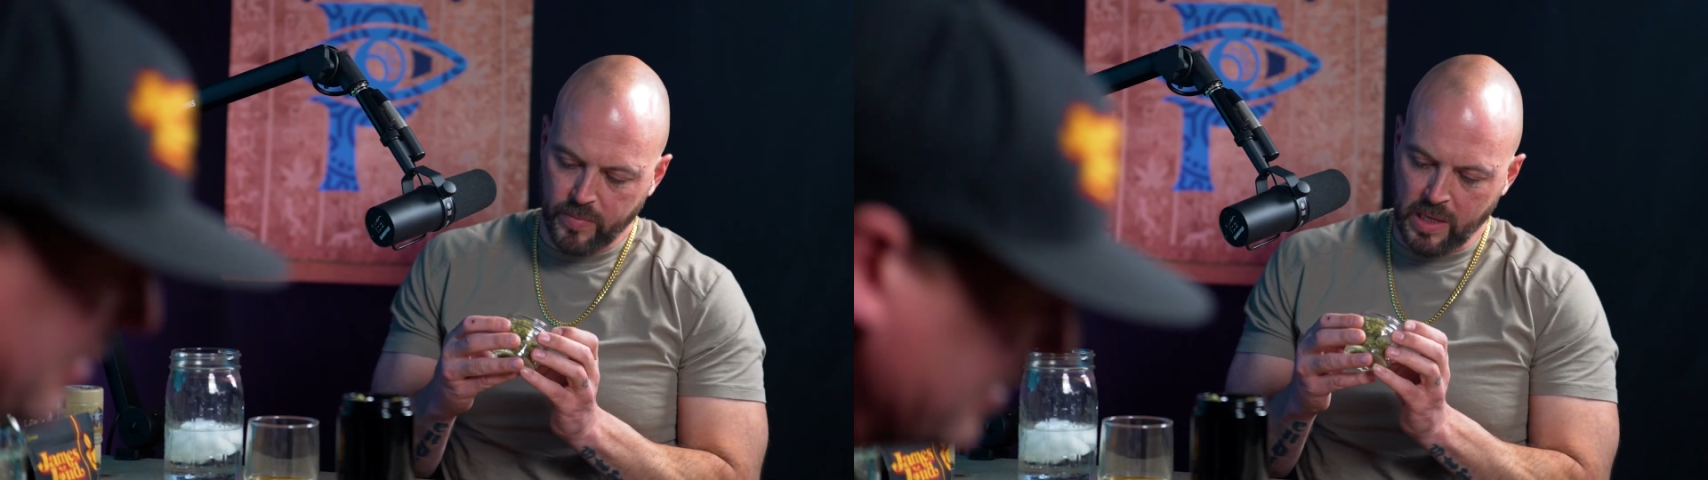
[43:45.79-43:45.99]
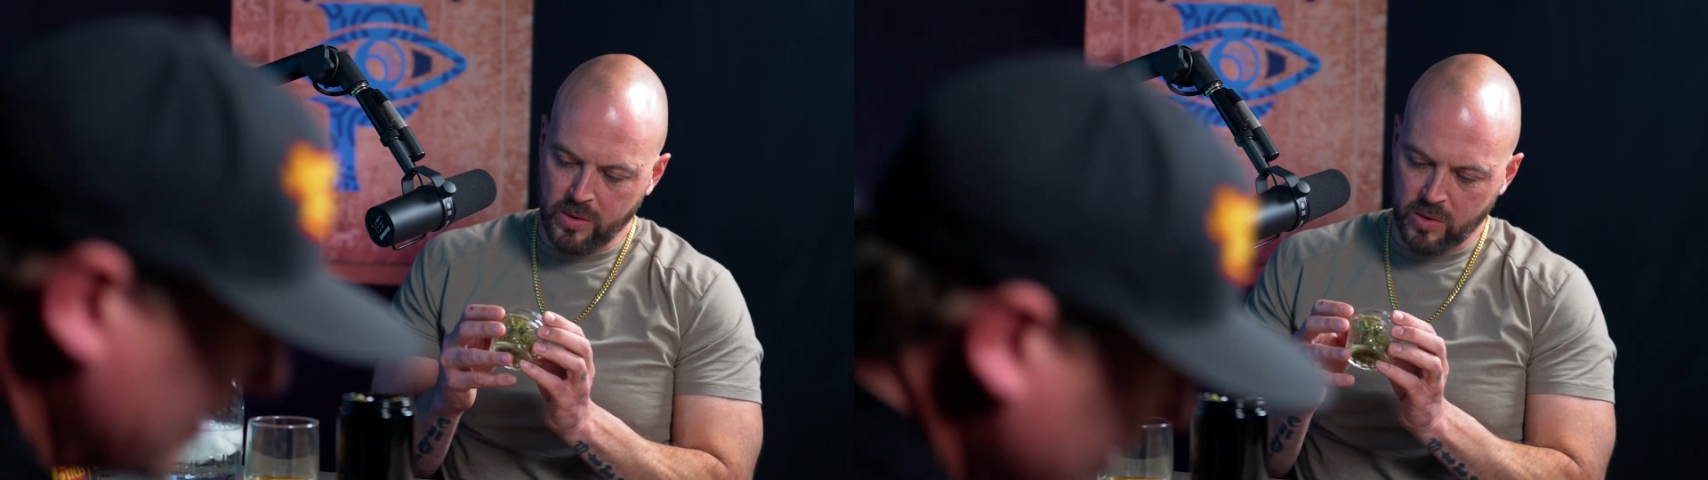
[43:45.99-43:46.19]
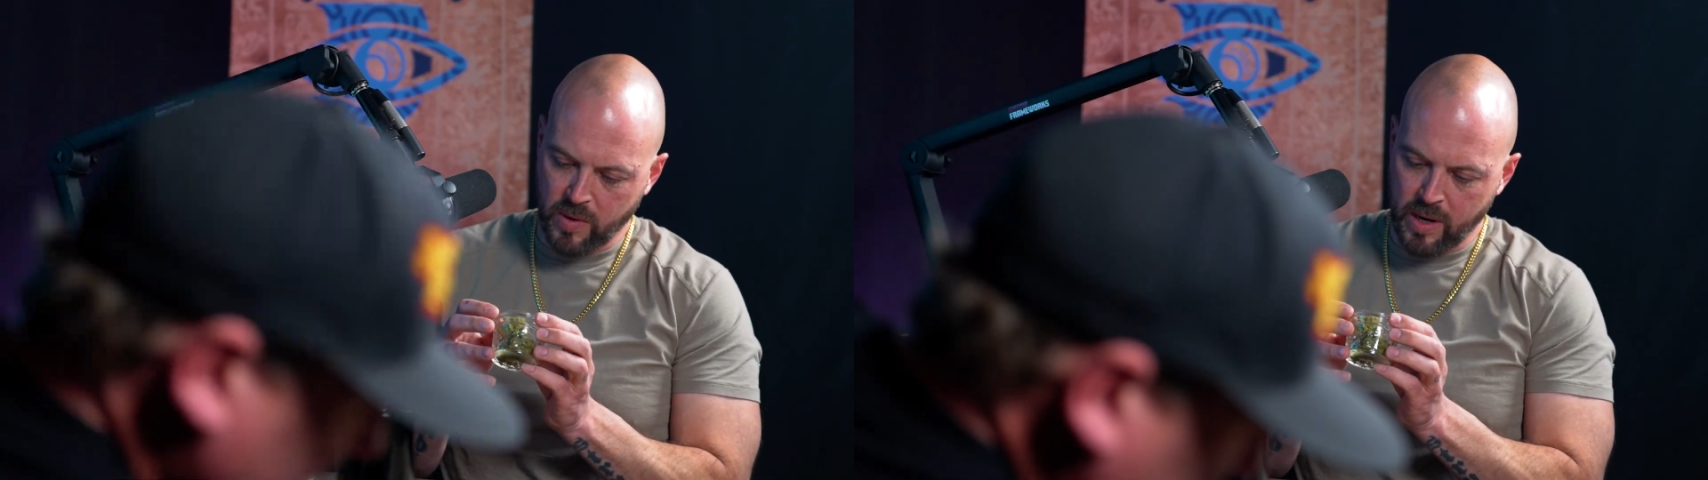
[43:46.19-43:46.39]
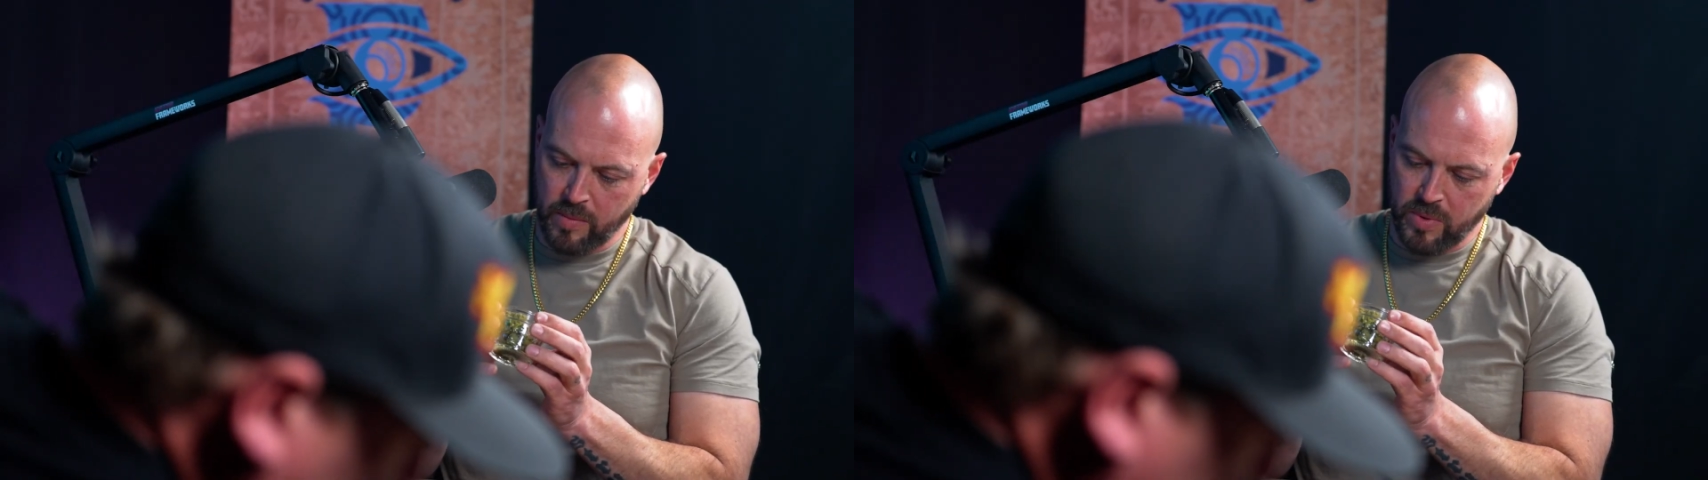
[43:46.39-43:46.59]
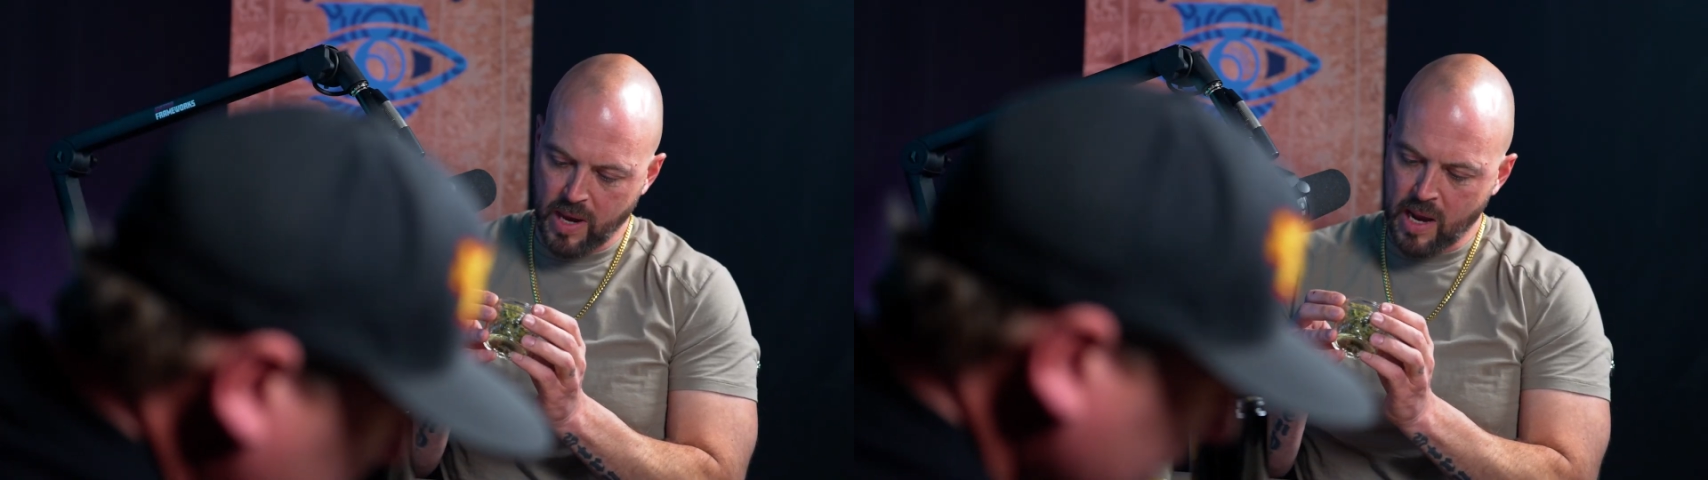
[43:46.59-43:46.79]
That's straight
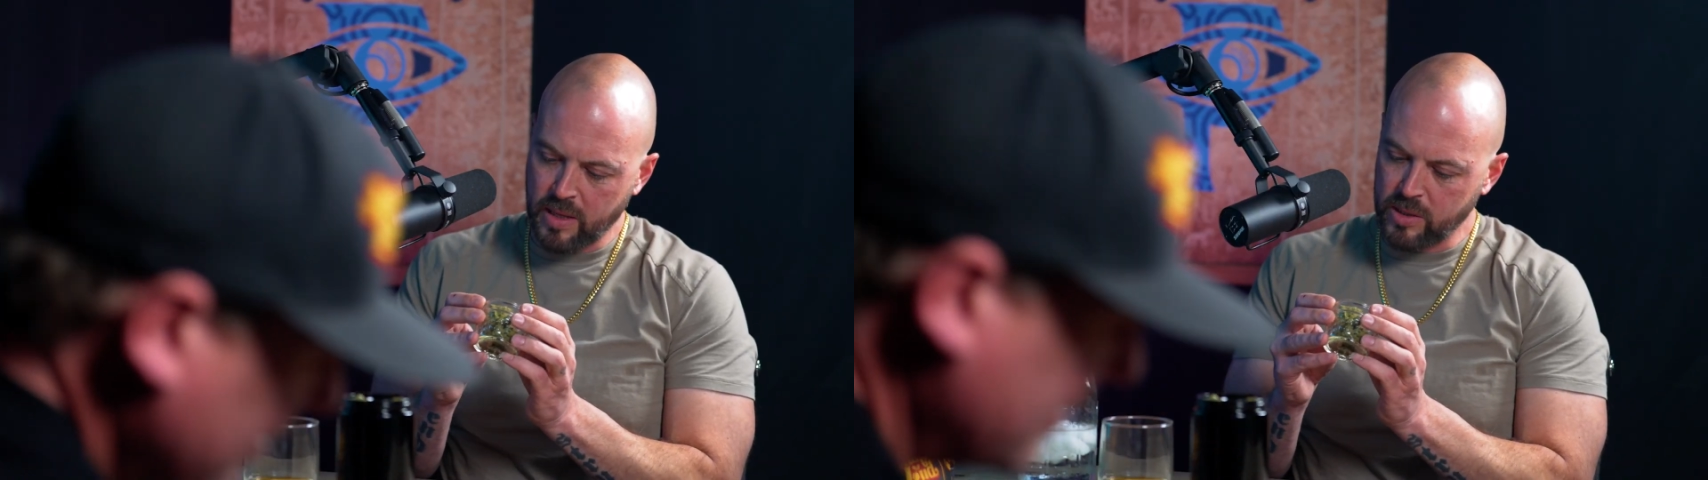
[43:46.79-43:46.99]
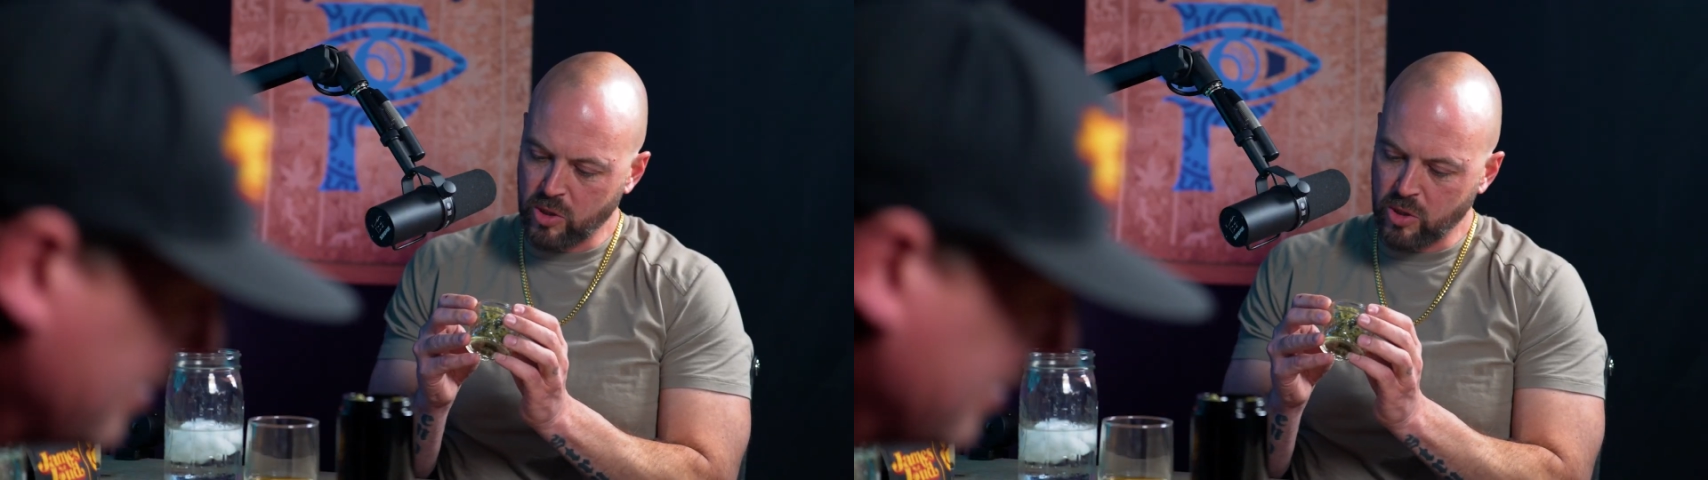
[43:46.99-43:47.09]
up the alley